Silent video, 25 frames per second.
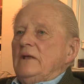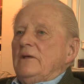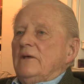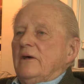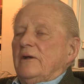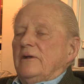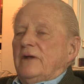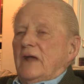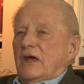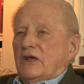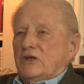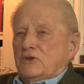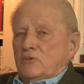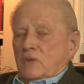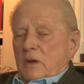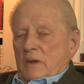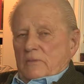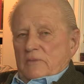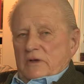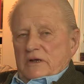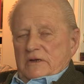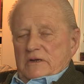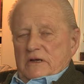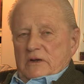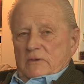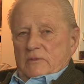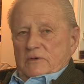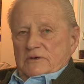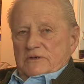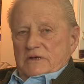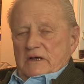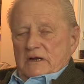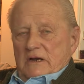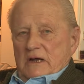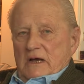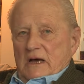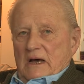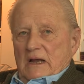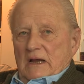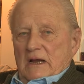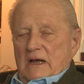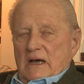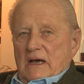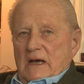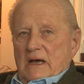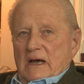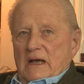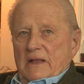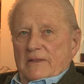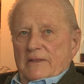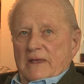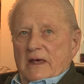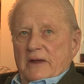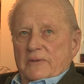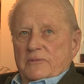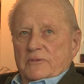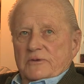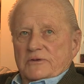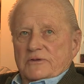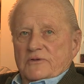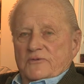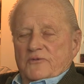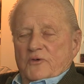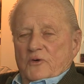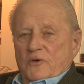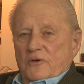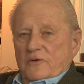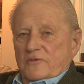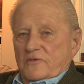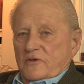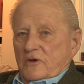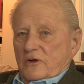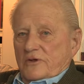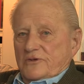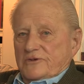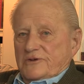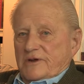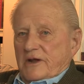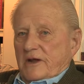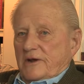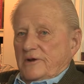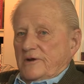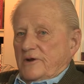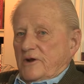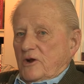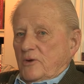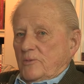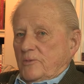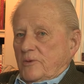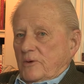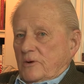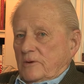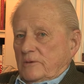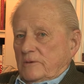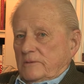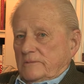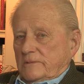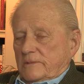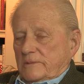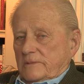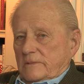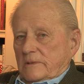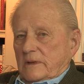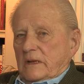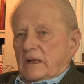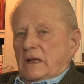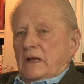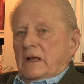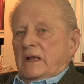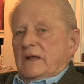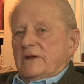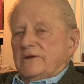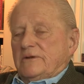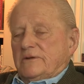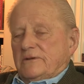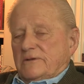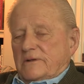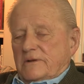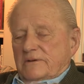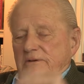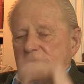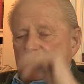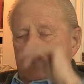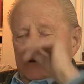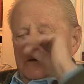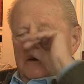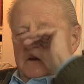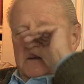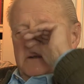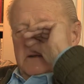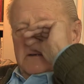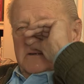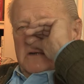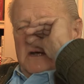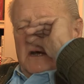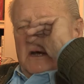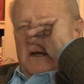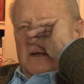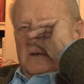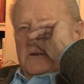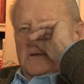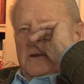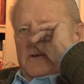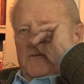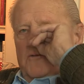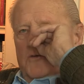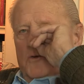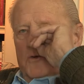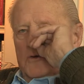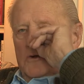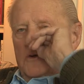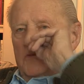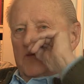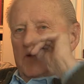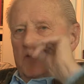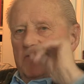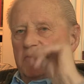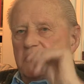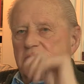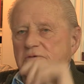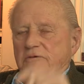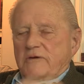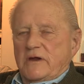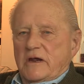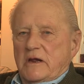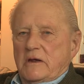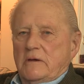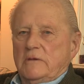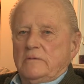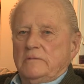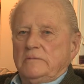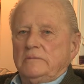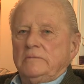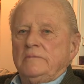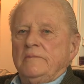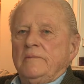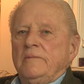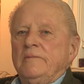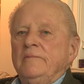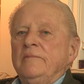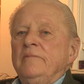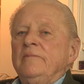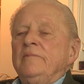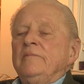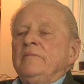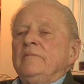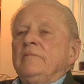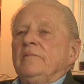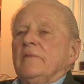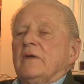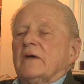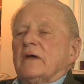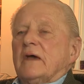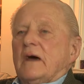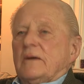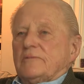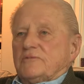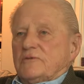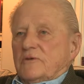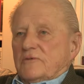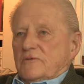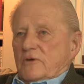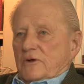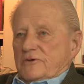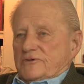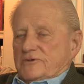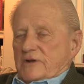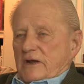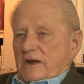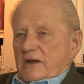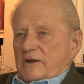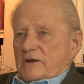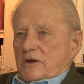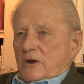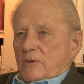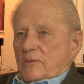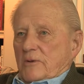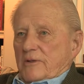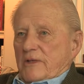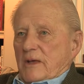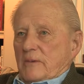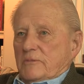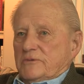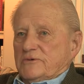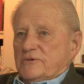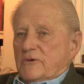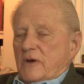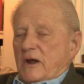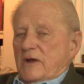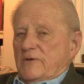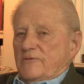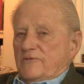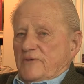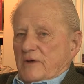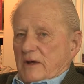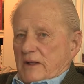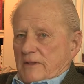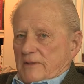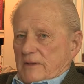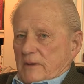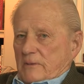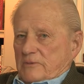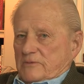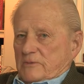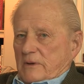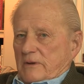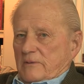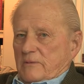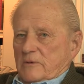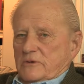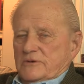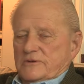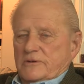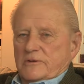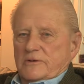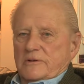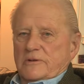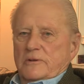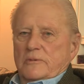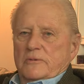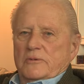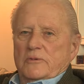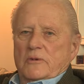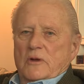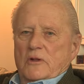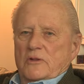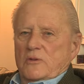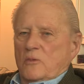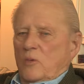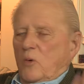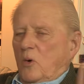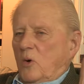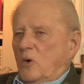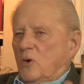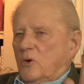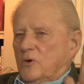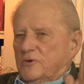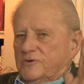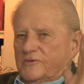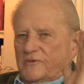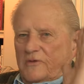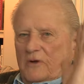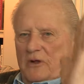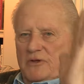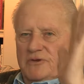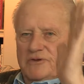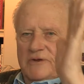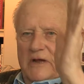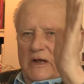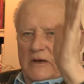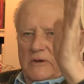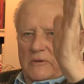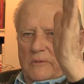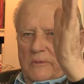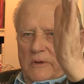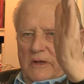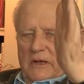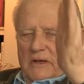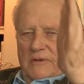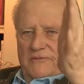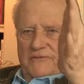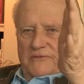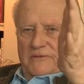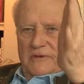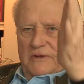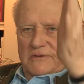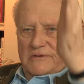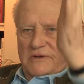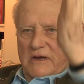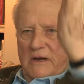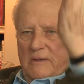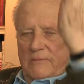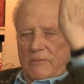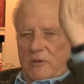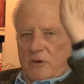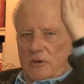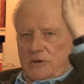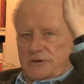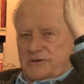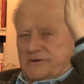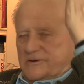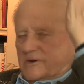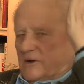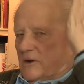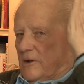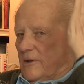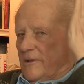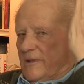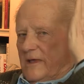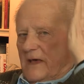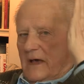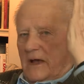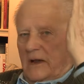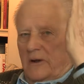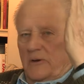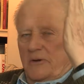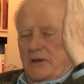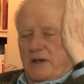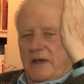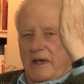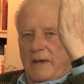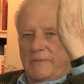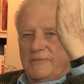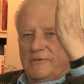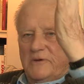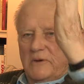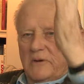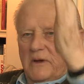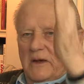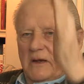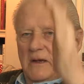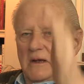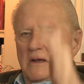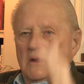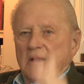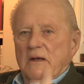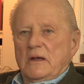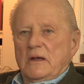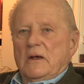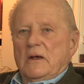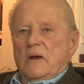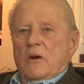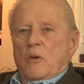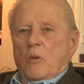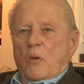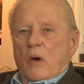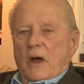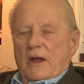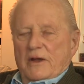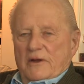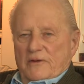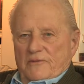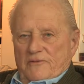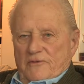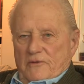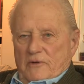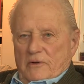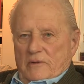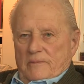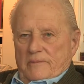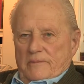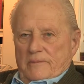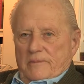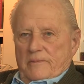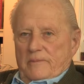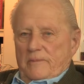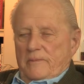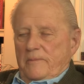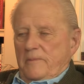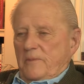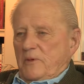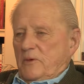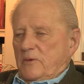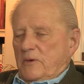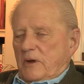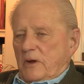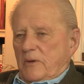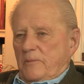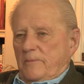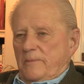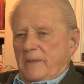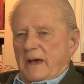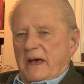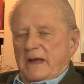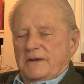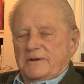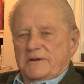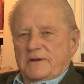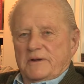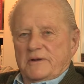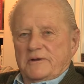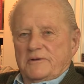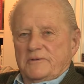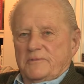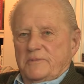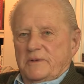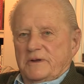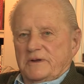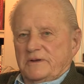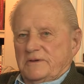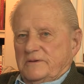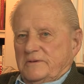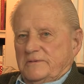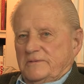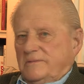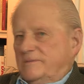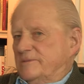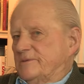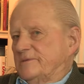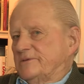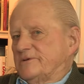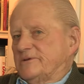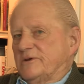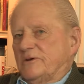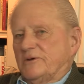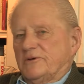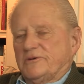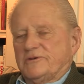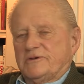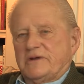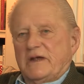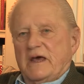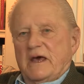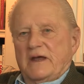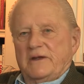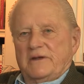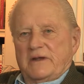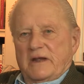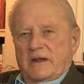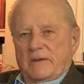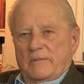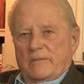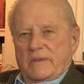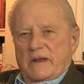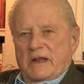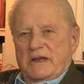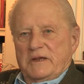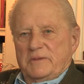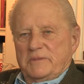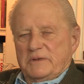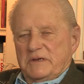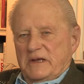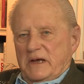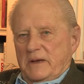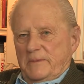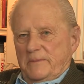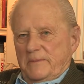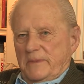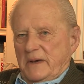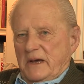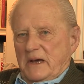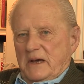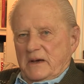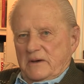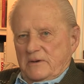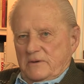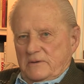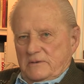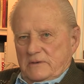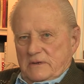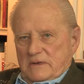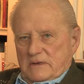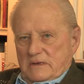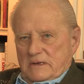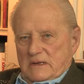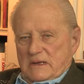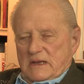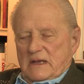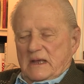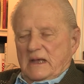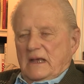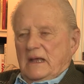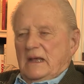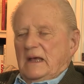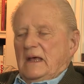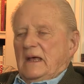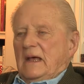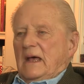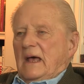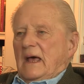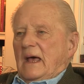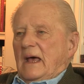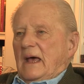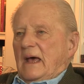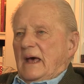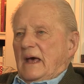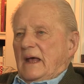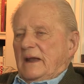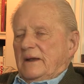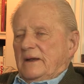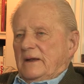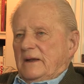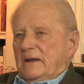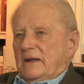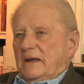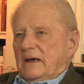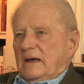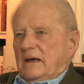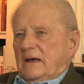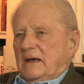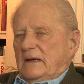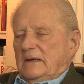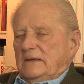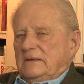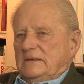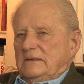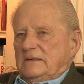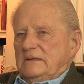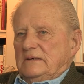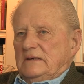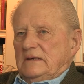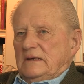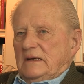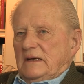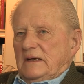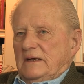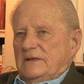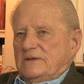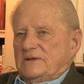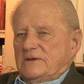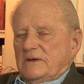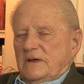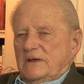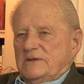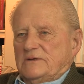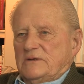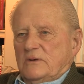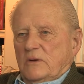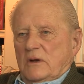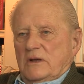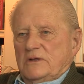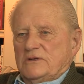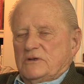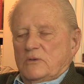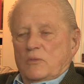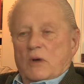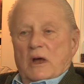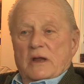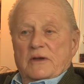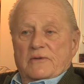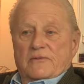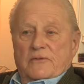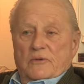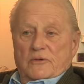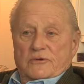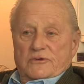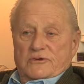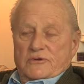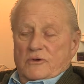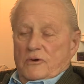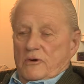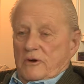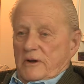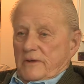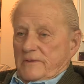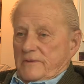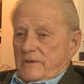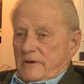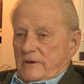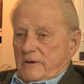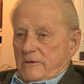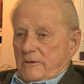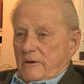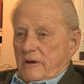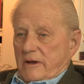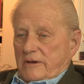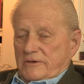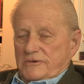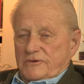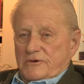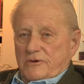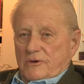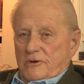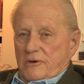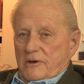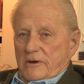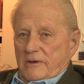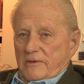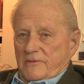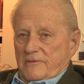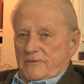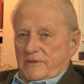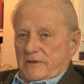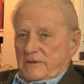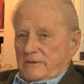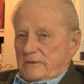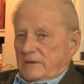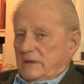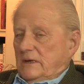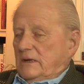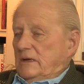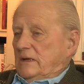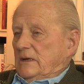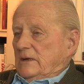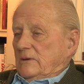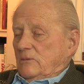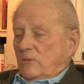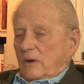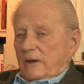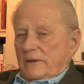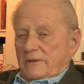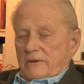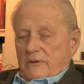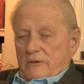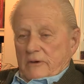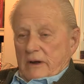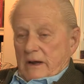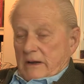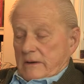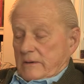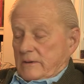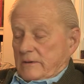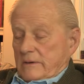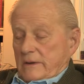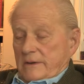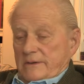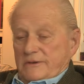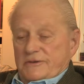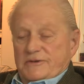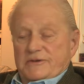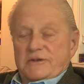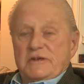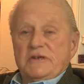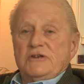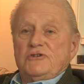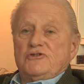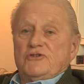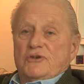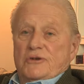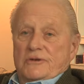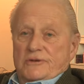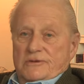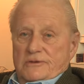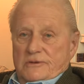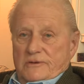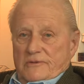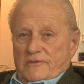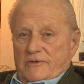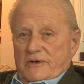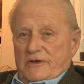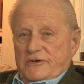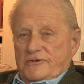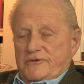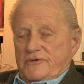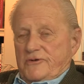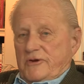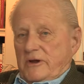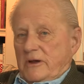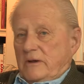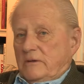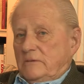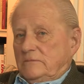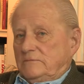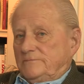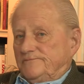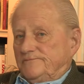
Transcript: The next one we did was in colour, and that was the fall of Constantinople to the, to the Turks in 1453 the capture of Constantinople. That was great fun. That was one because the, you know the walls of Constantinople of Istanbul are still there, looking absolutely wonderful. You know, battered but still standing, bloody but unbowed. And uh, it's a, it's a it's a wonderful story, the heroic story of the one of the great sieges of history.